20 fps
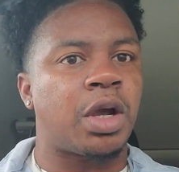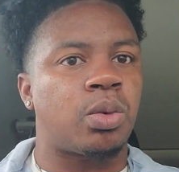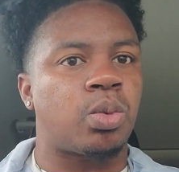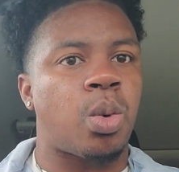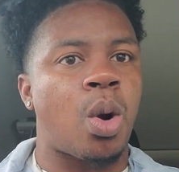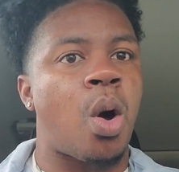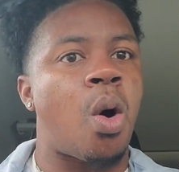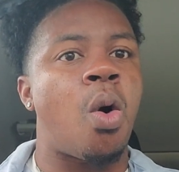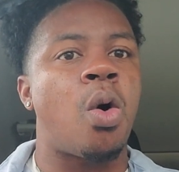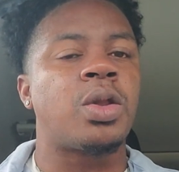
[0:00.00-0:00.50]

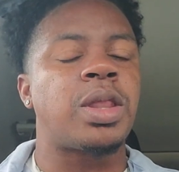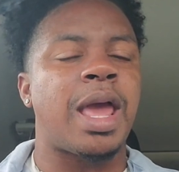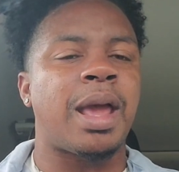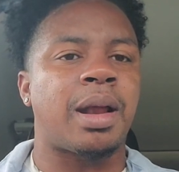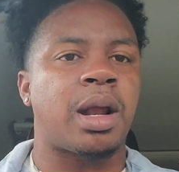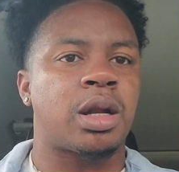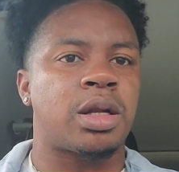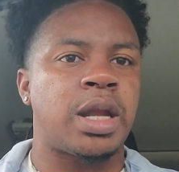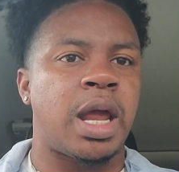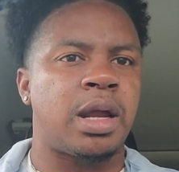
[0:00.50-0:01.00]
role that
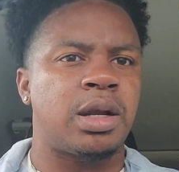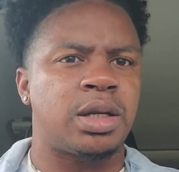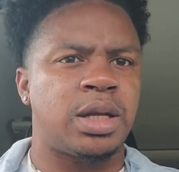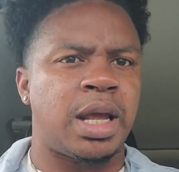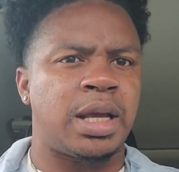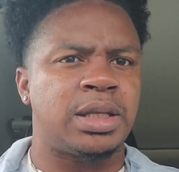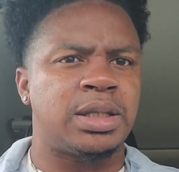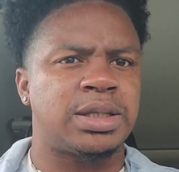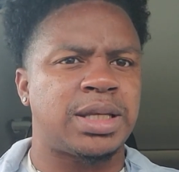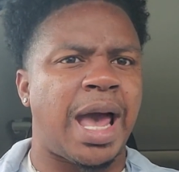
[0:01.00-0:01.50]

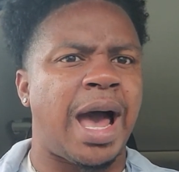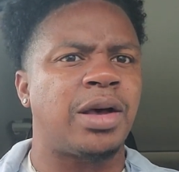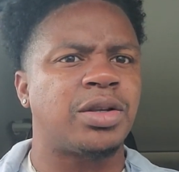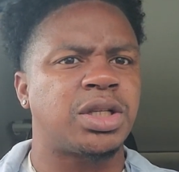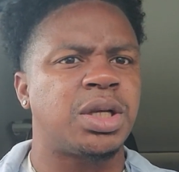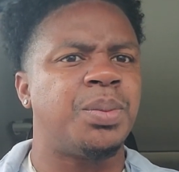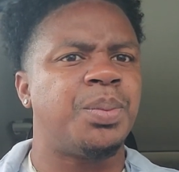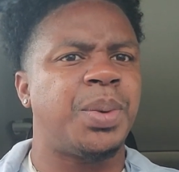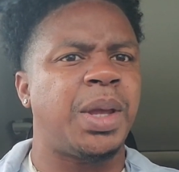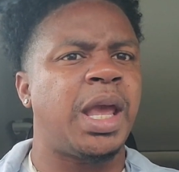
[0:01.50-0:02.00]
touts
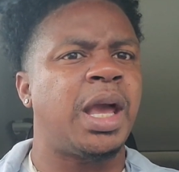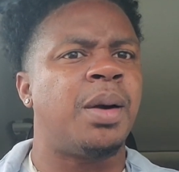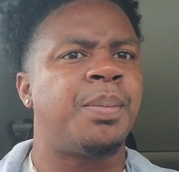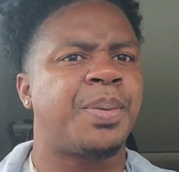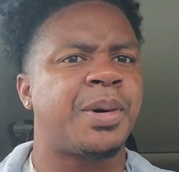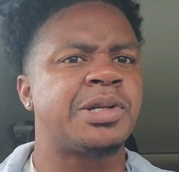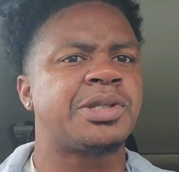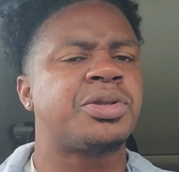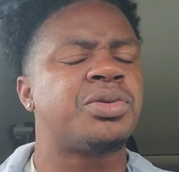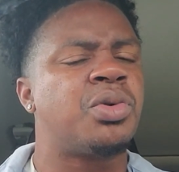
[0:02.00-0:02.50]
him being a
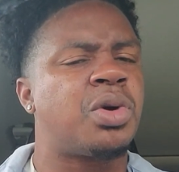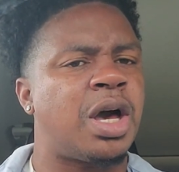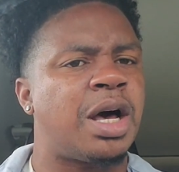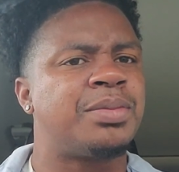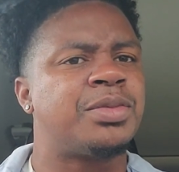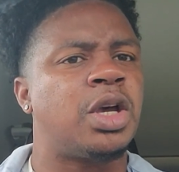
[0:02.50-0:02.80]
person,